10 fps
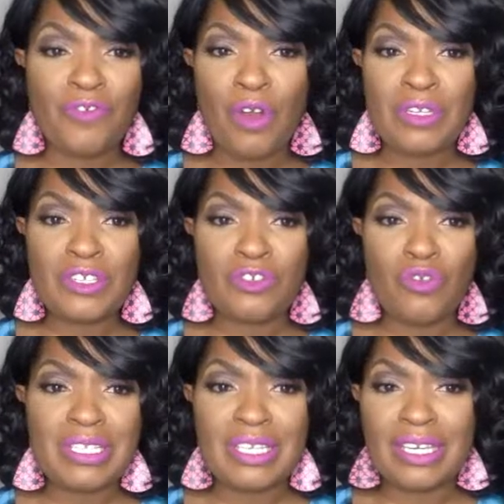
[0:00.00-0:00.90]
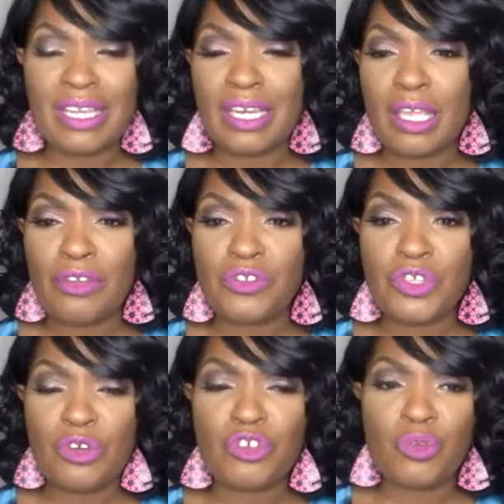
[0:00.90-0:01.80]
far as addressing any
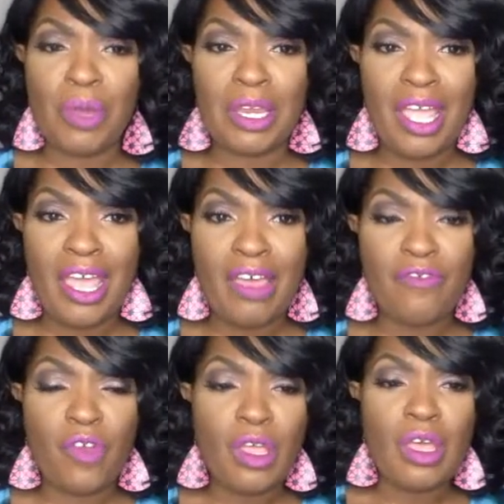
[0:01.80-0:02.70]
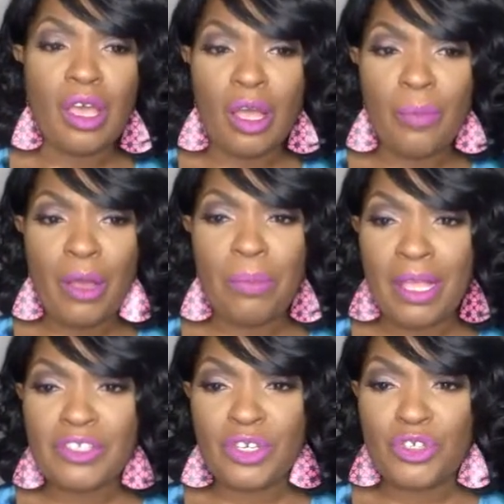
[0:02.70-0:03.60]
concerns you might have about
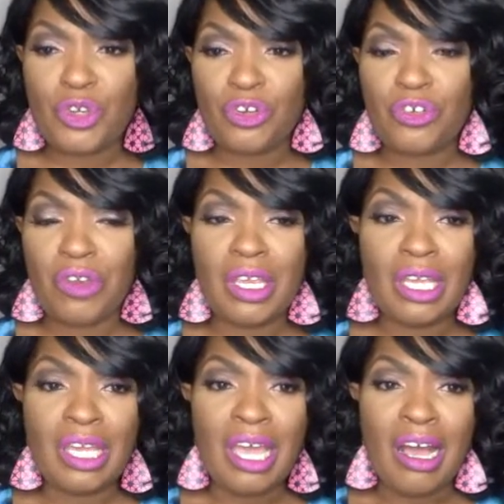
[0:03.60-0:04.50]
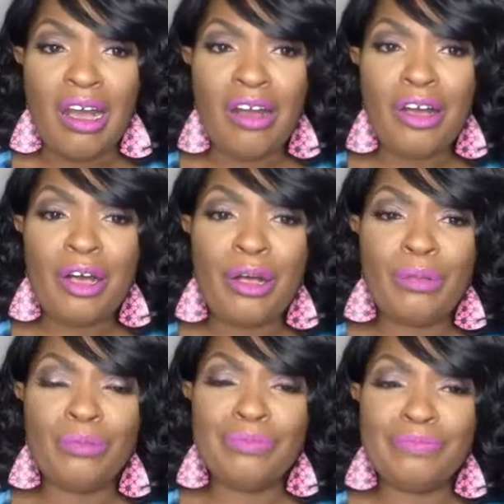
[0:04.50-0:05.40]
plastic surgery.
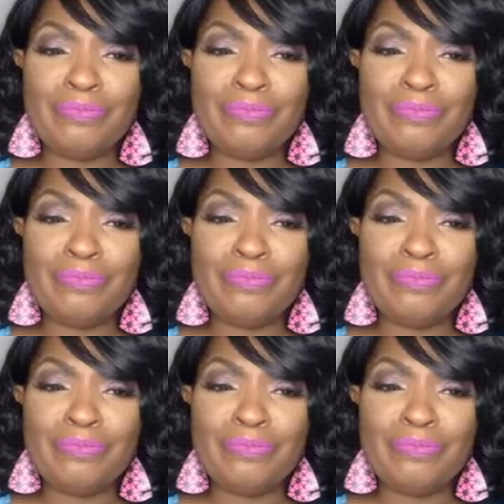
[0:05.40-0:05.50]
And